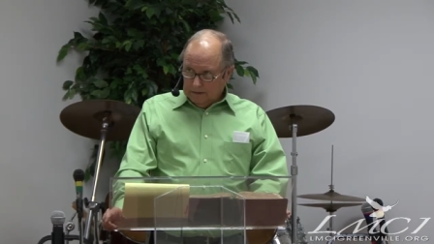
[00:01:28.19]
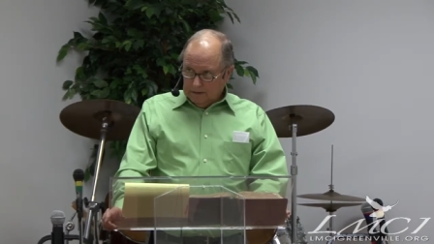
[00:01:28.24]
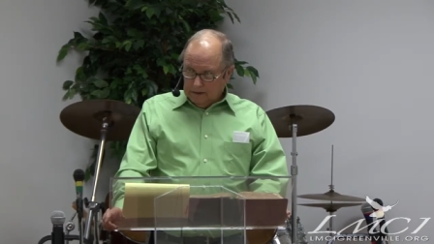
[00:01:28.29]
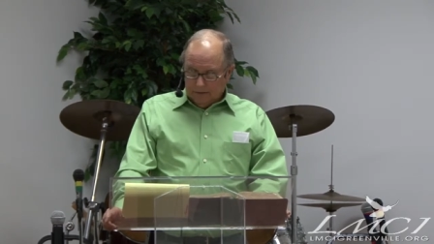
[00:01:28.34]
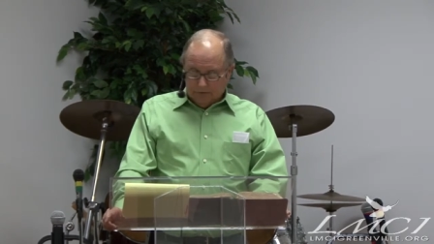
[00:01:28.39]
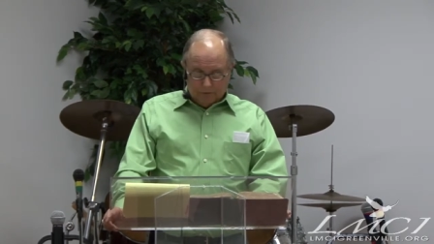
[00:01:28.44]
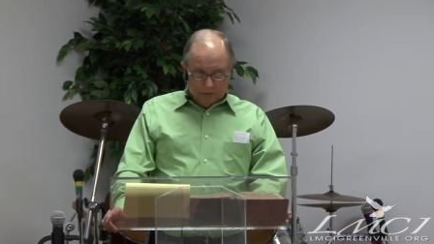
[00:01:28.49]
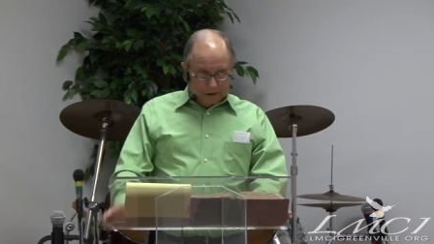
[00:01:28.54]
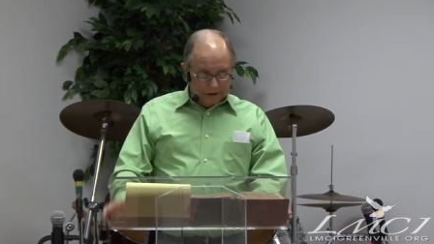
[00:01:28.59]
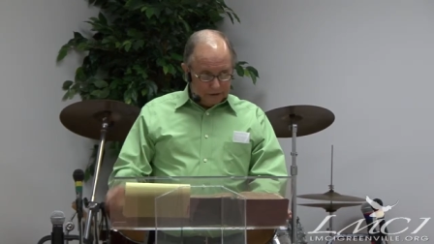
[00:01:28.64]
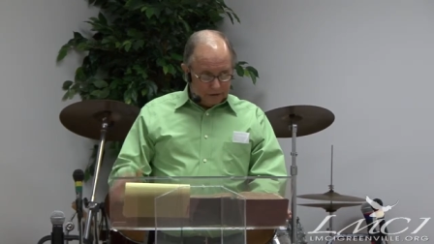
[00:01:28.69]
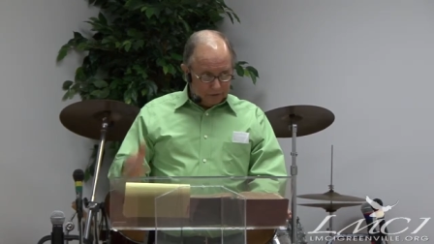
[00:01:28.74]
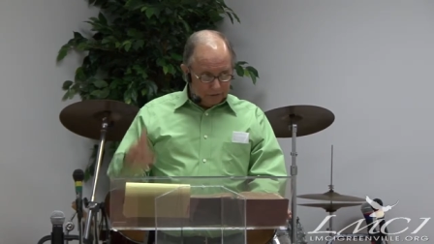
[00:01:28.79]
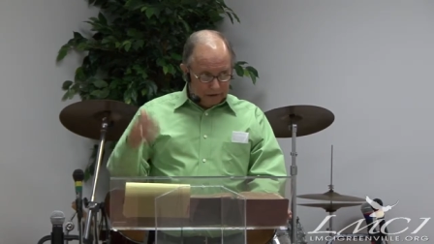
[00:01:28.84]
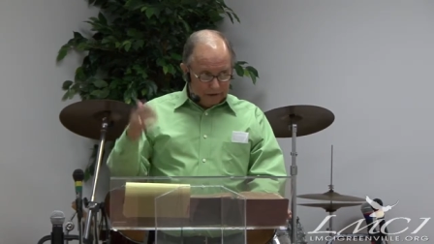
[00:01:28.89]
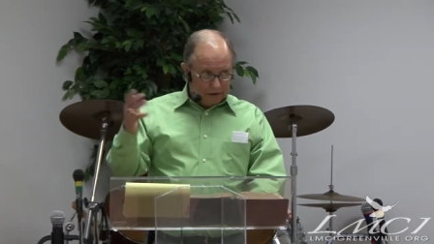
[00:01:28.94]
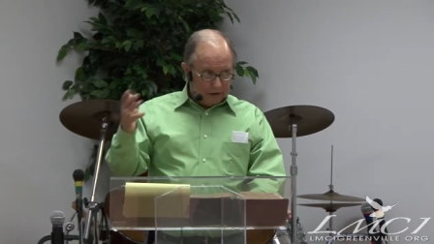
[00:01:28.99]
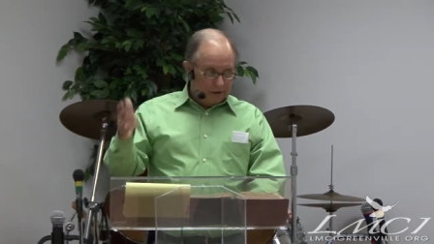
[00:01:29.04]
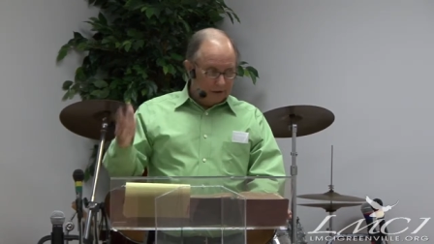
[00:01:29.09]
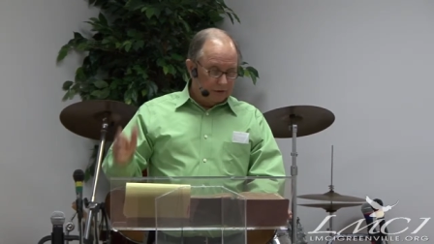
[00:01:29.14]
He
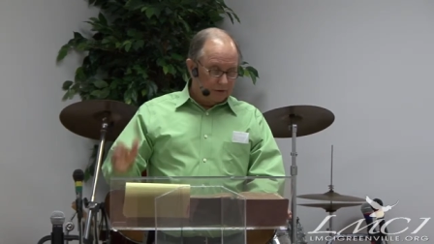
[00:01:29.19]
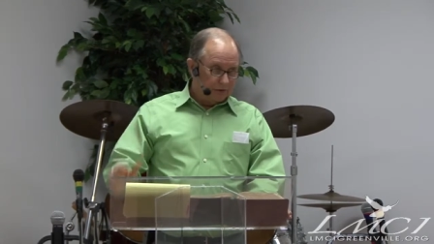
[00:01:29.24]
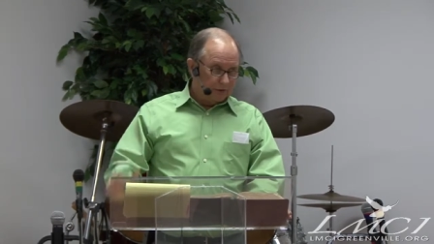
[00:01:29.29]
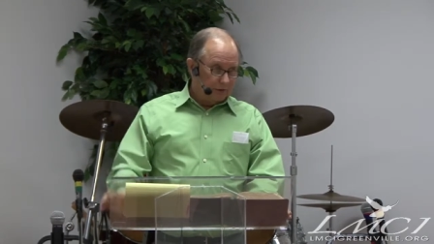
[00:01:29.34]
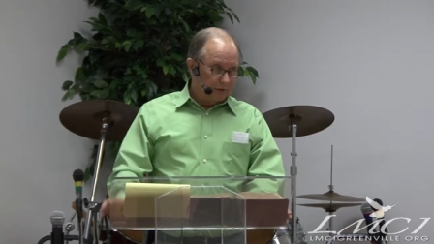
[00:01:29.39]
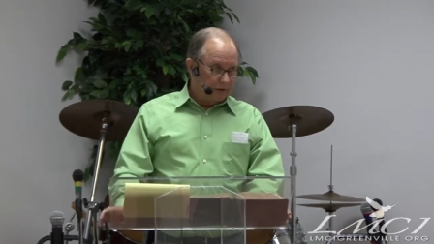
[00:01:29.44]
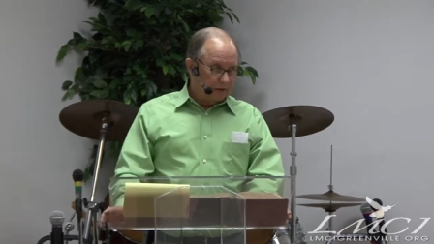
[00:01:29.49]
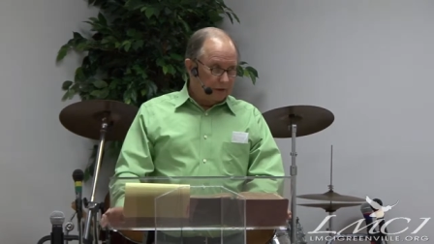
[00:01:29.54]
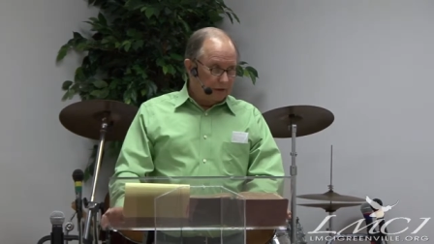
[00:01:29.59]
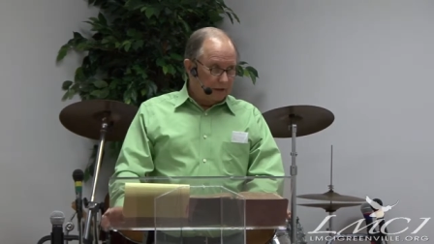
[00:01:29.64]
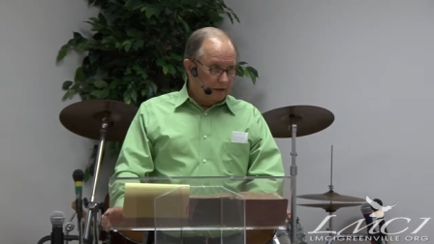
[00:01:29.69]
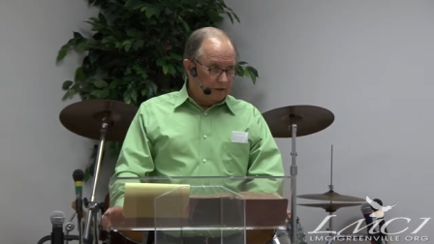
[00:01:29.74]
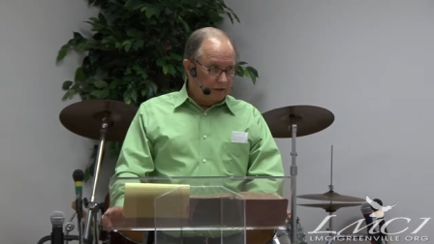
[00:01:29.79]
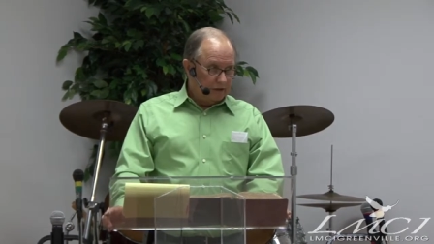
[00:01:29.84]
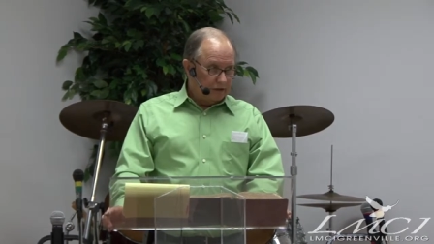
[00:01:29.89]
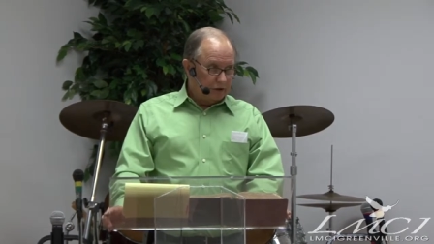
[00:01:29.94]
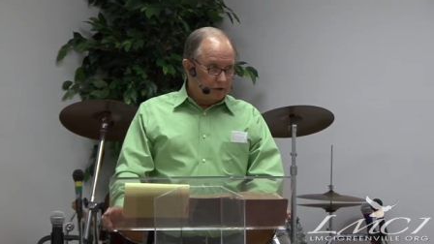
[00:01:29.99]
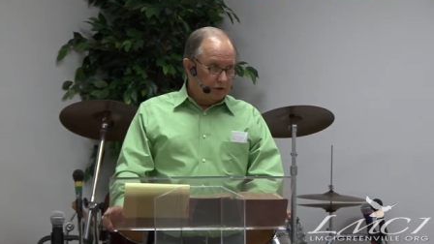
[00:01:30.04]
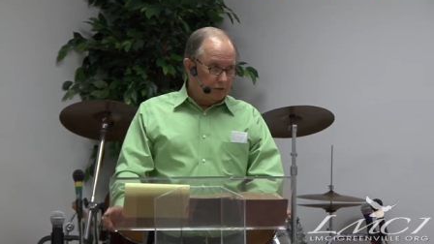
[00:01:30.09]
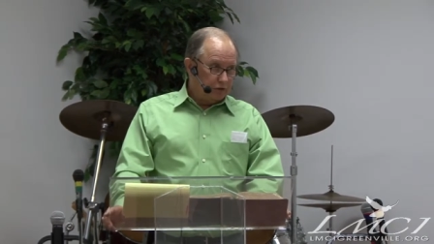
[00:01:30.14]
resurrected the third day.
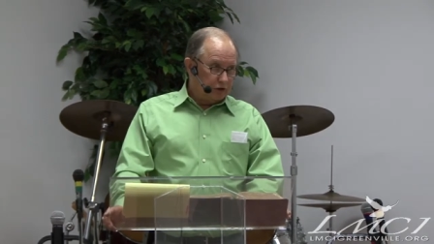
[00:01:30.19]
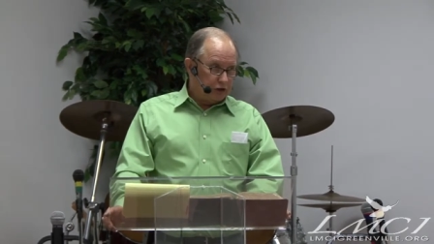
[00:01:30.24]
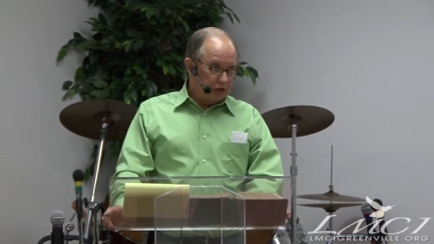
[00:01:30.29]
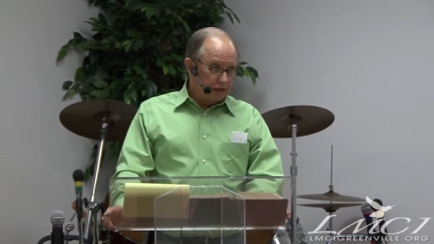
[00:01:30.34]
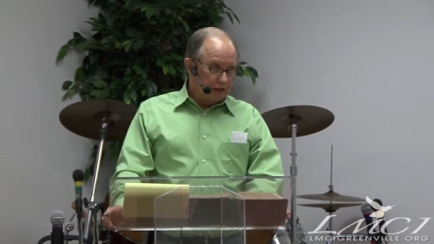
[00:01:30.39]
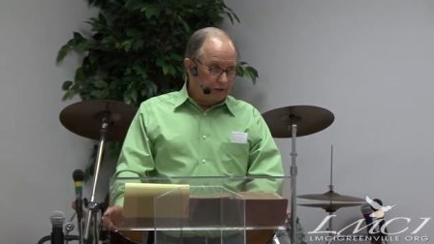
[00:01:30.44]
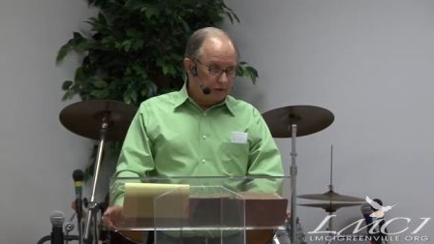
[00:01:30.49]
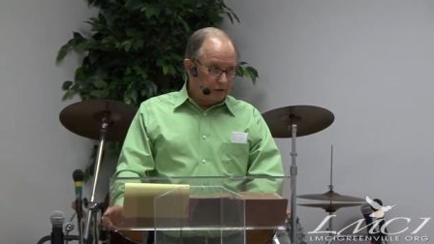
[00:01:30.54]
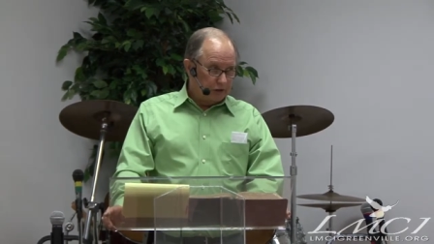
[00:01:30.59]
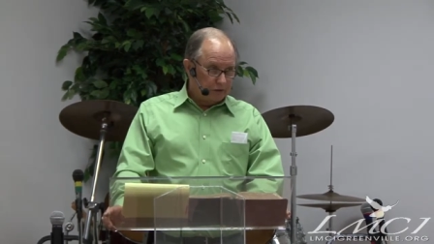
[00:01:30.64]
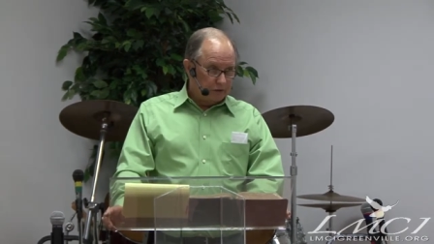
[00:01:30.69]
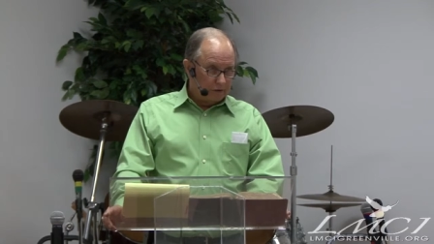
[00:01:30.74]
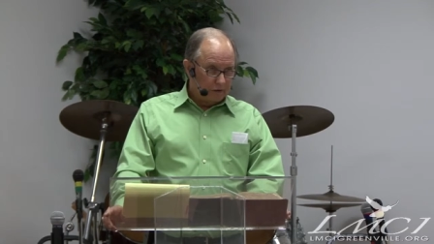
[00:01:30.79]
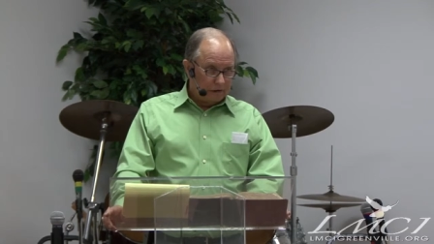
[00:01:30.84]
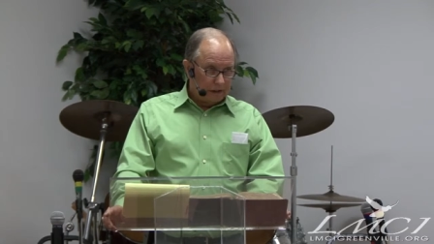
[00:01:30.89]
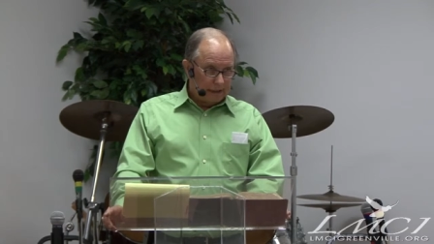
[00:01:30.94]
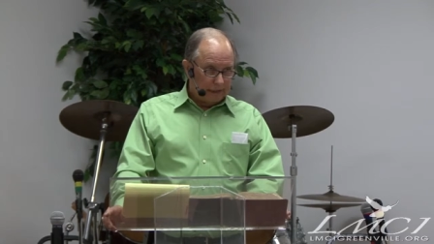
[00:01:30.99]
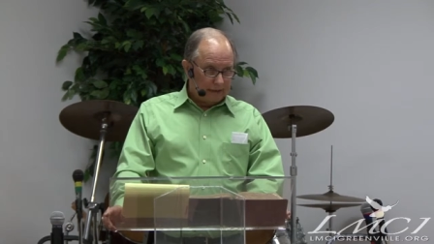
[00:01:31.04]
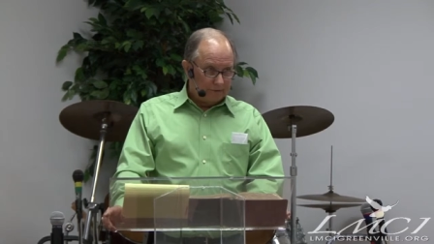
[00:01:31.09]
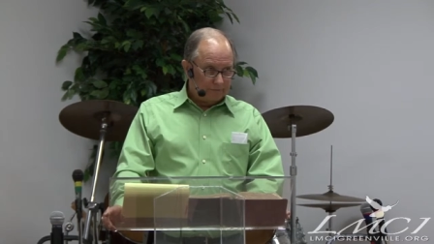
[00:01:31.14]
There's no change in
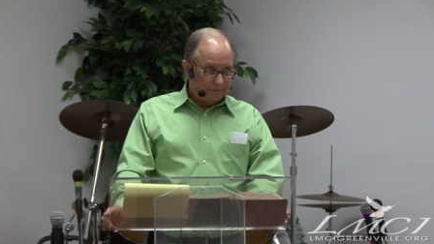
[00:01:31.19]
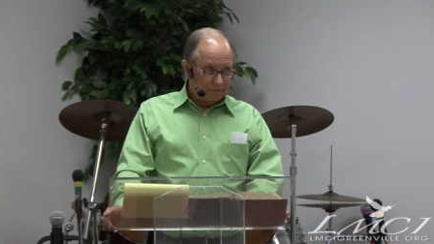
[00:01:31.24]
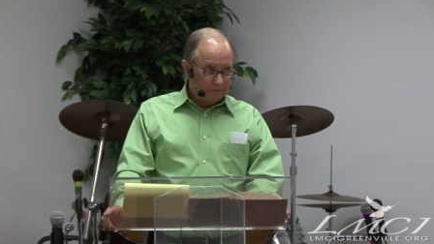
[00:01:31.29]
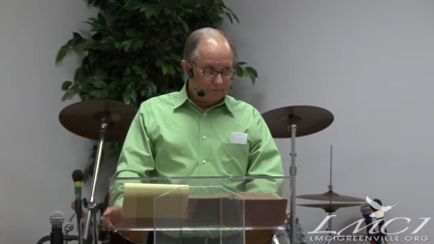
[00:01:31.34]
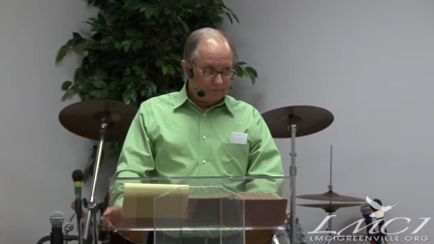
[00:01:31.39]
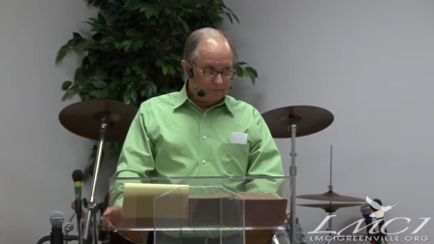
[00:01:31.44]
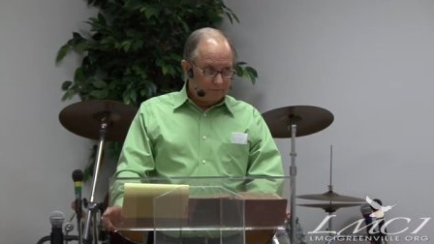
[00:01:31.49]
their life.